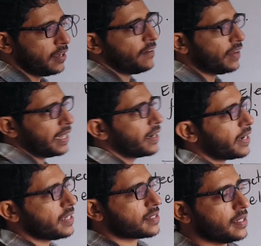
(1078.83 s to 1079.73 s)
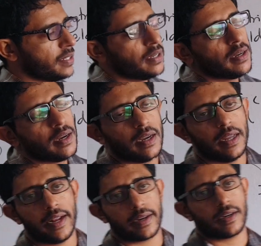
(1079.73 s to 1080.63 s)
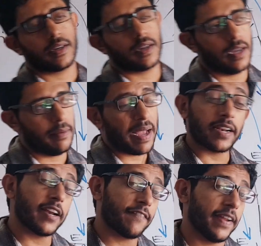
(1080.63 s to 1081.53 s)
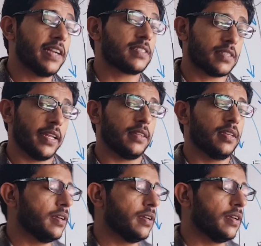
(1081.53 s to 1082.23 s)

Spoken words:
will increase the magnetic field strength,